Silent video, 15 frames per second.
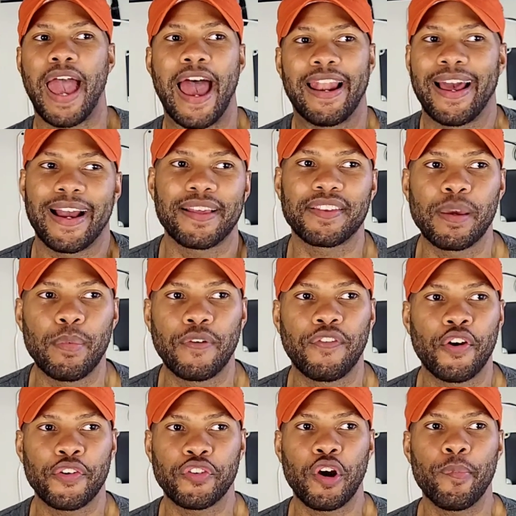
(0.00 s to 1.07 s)
Like I said
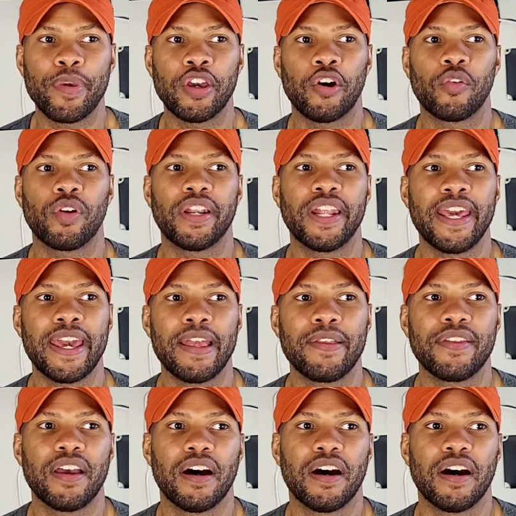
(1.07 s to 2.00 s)
before, it's gonna be on lit.